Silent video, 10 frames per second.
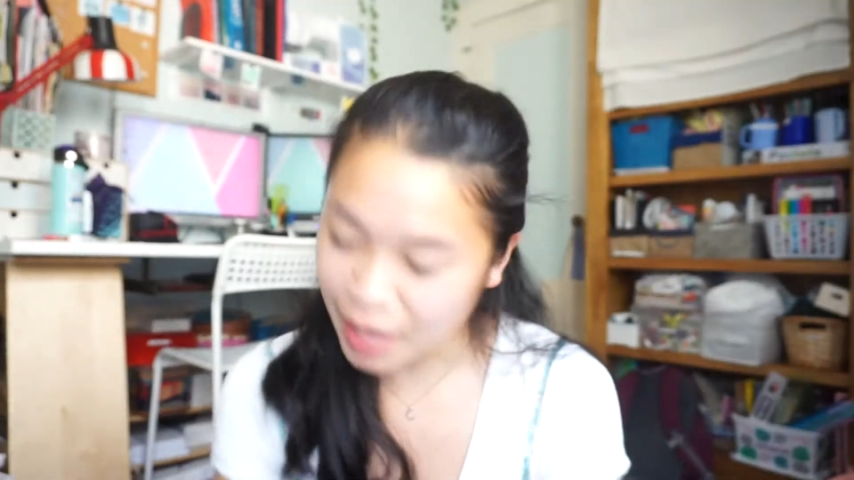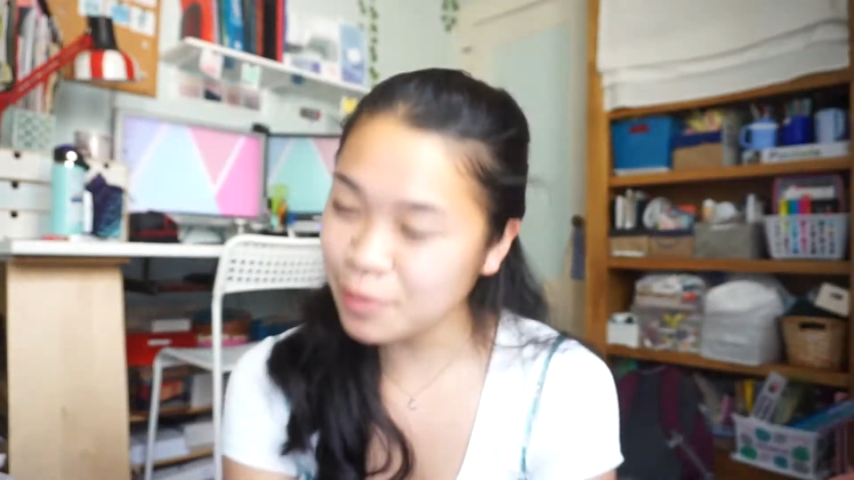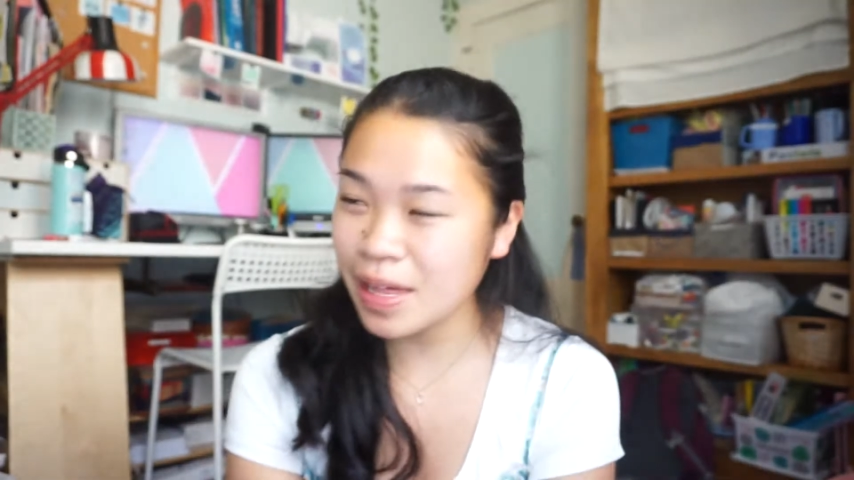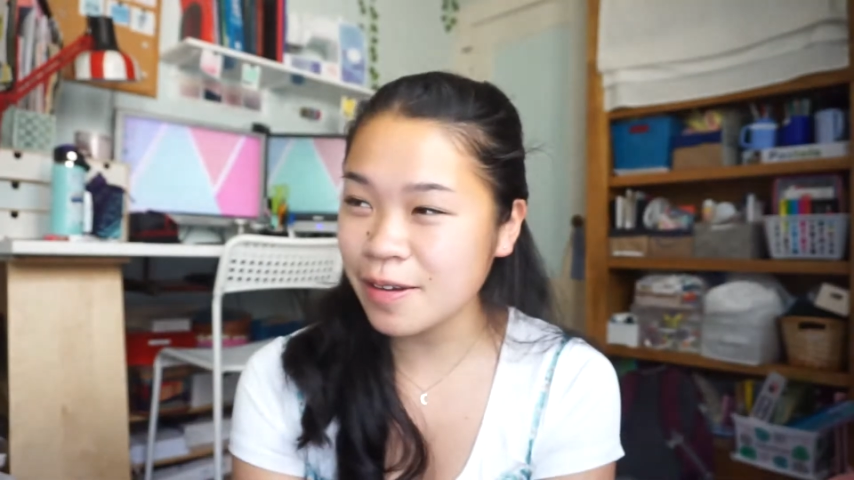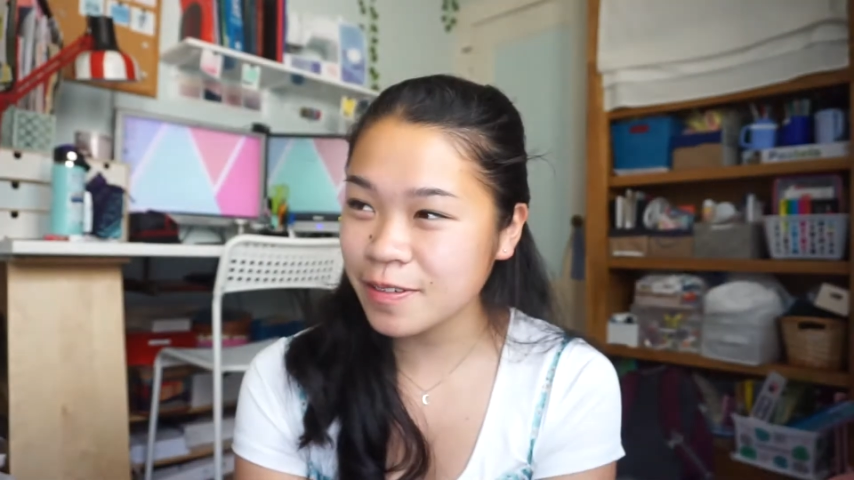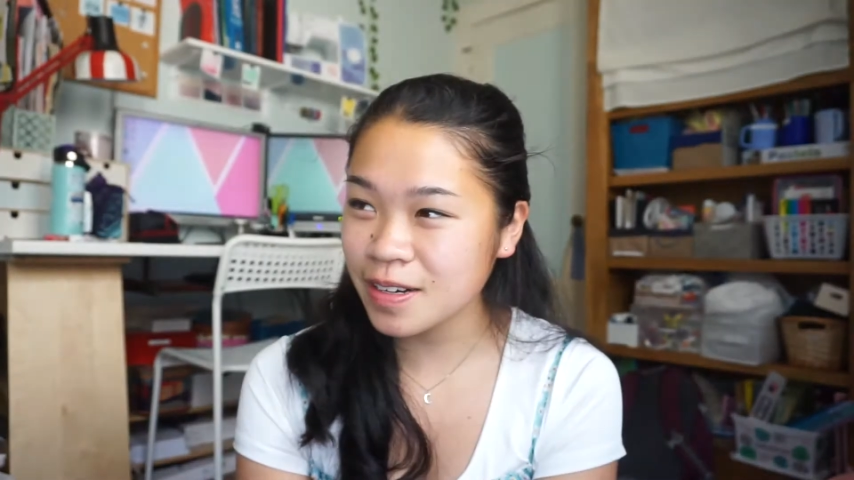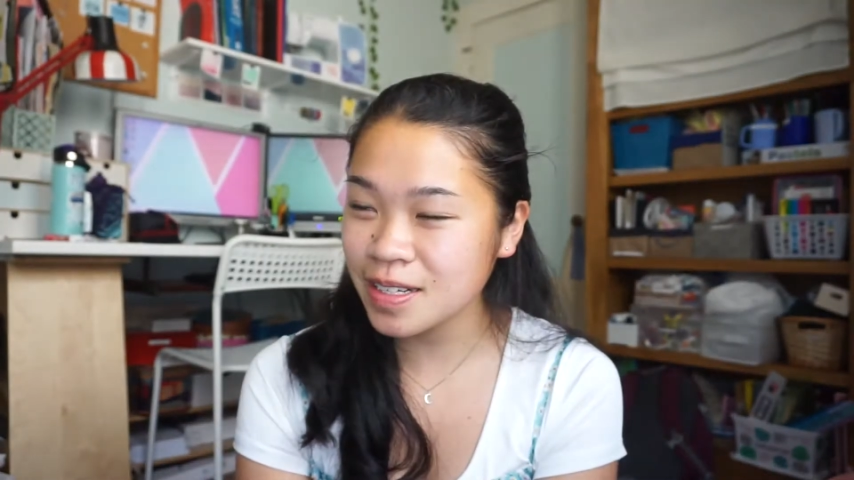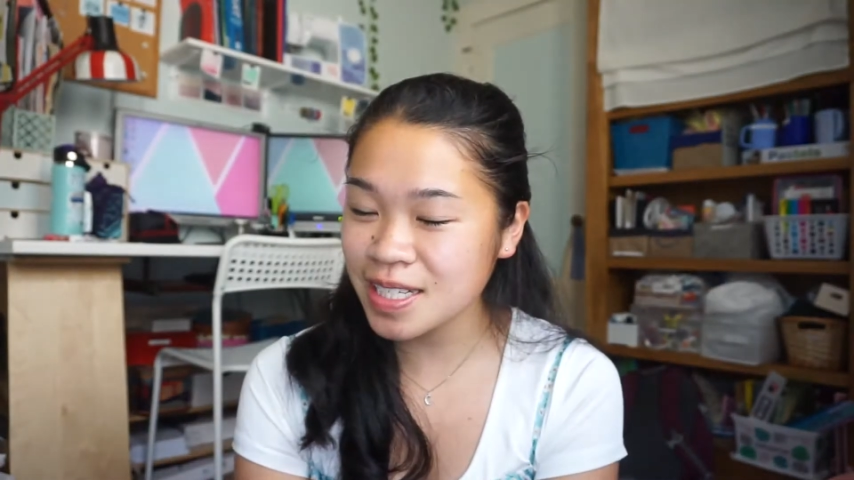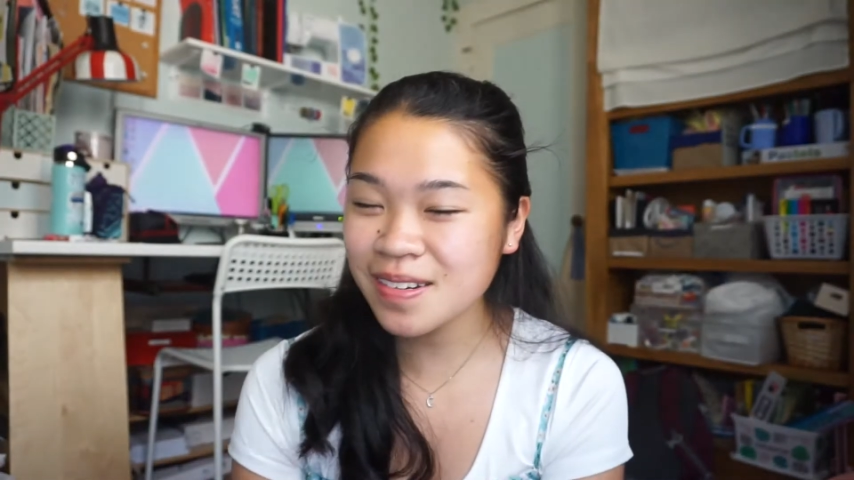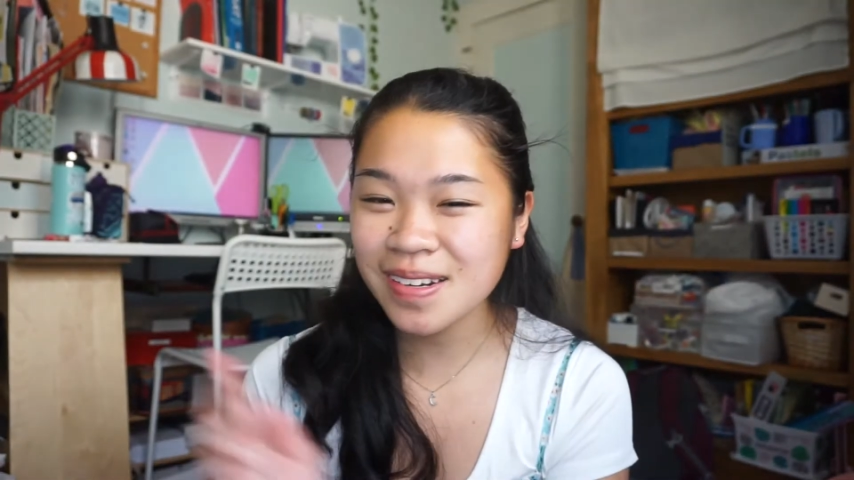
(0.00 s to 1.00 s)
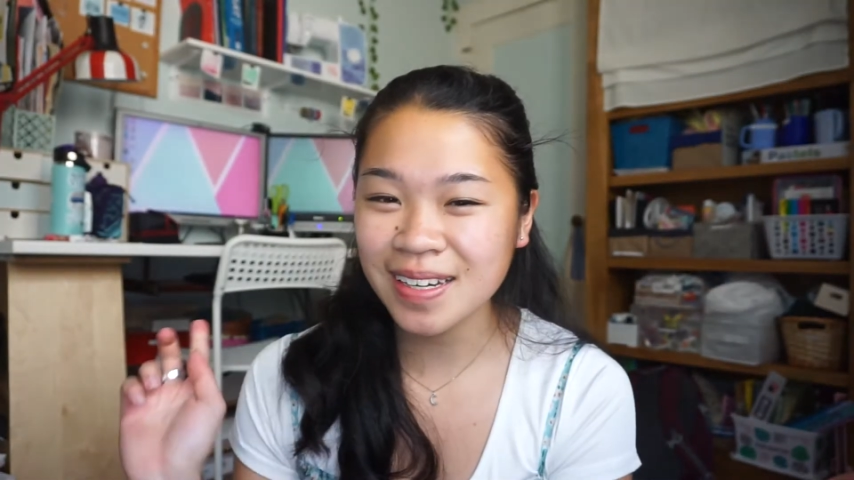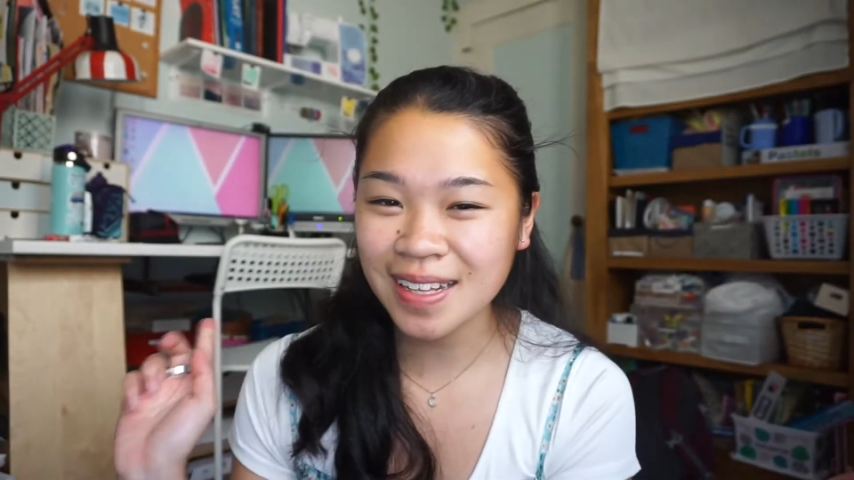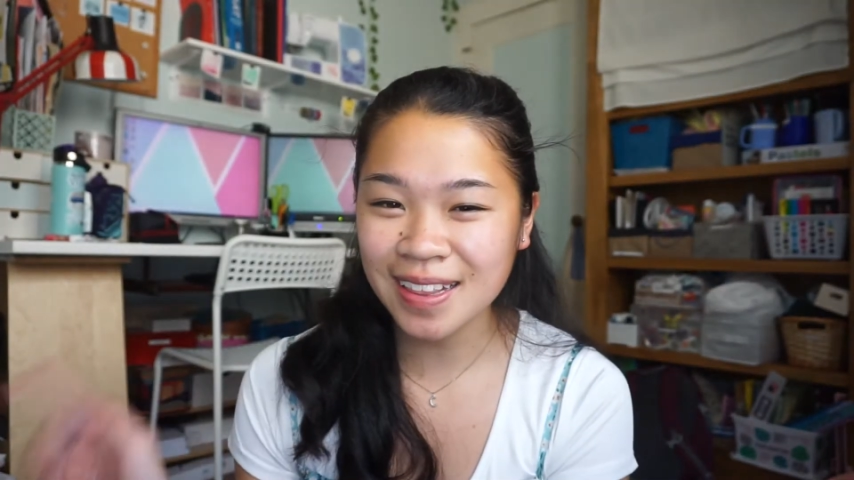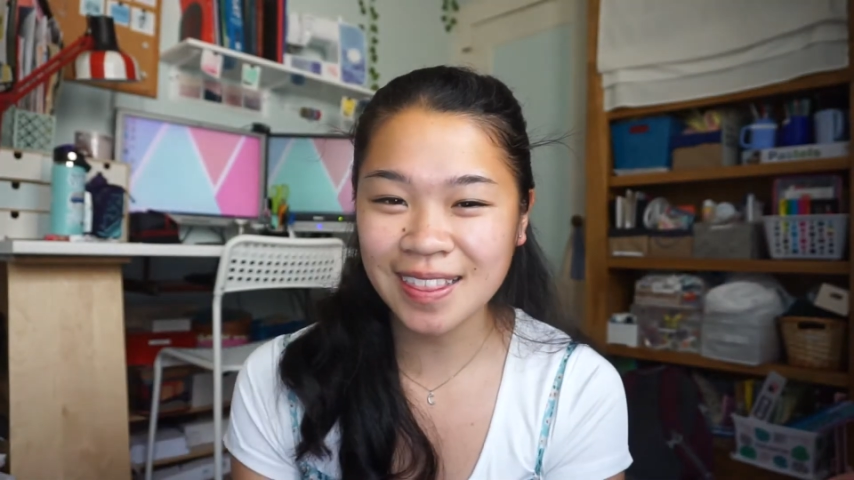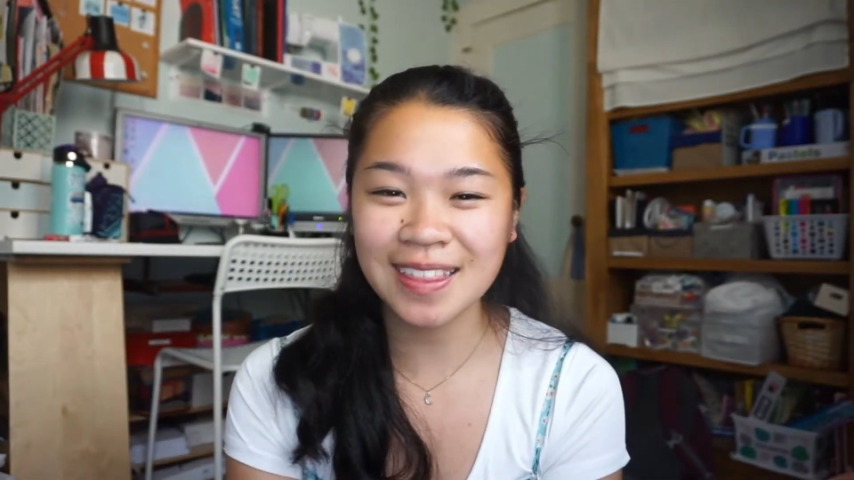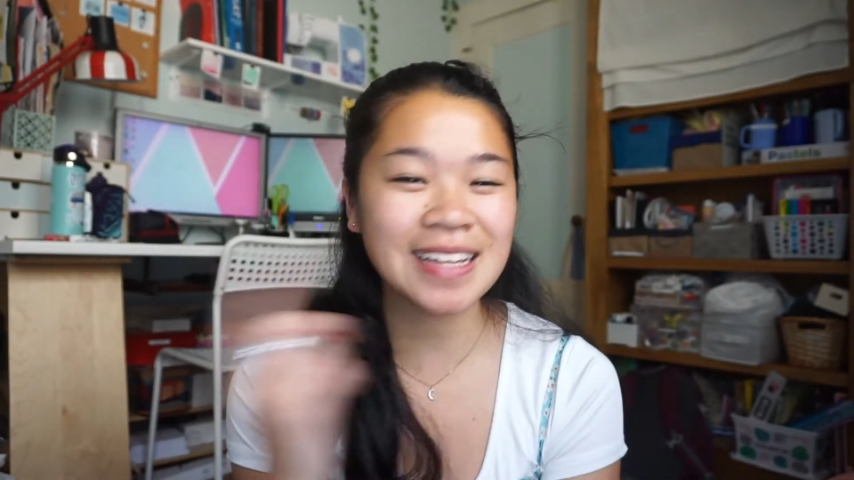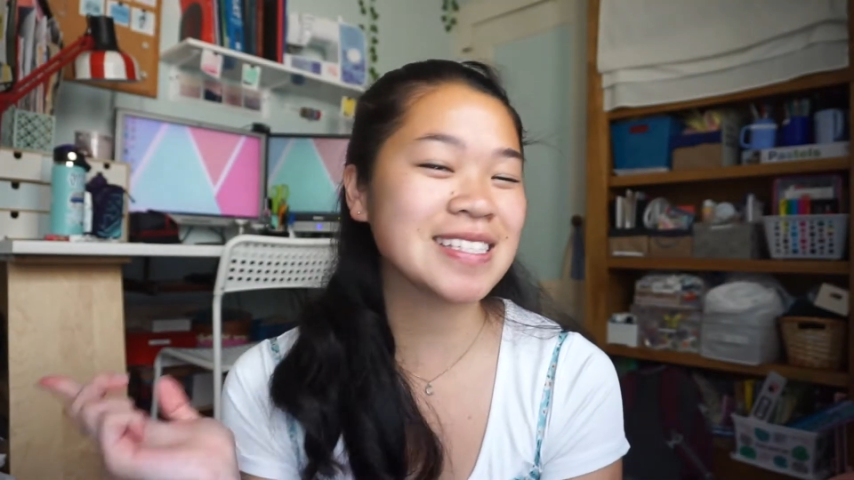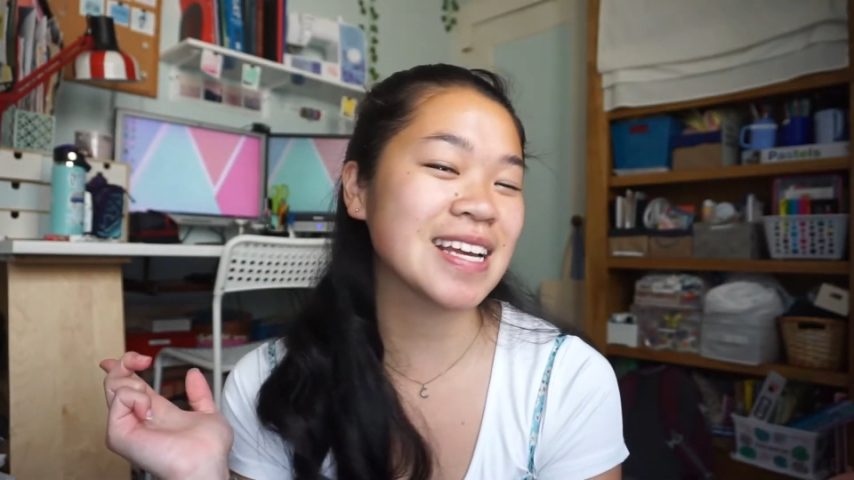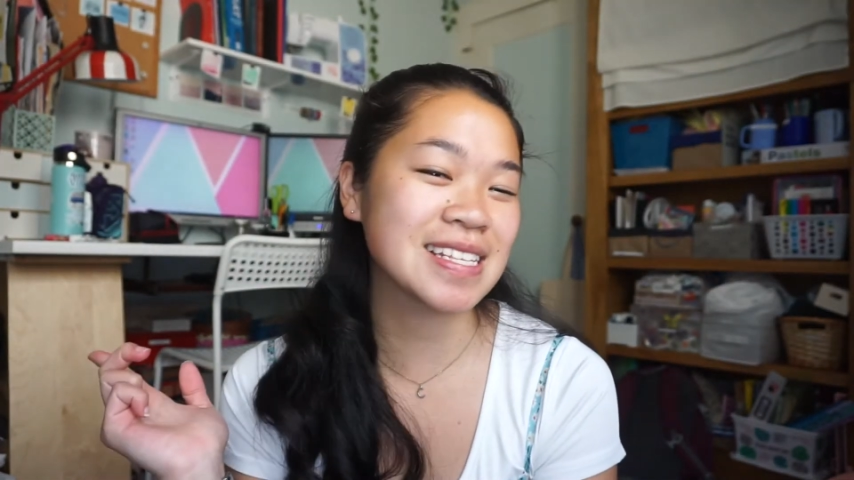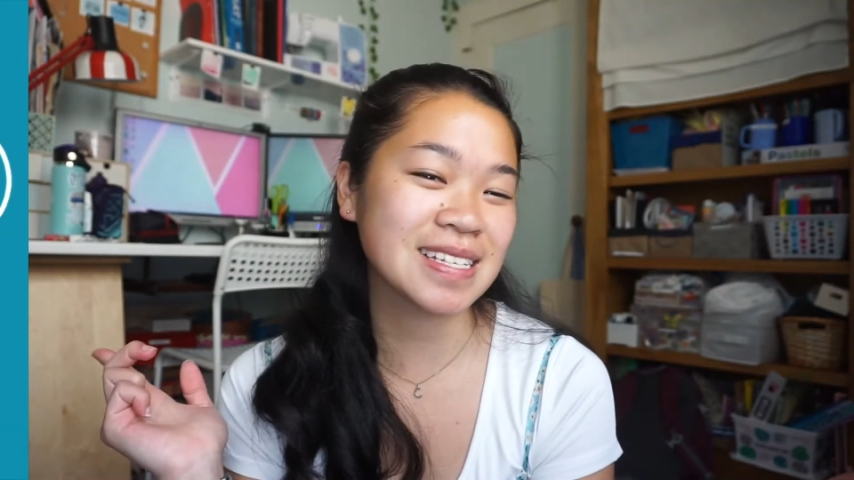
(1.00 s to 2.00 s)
And without further ado, let's get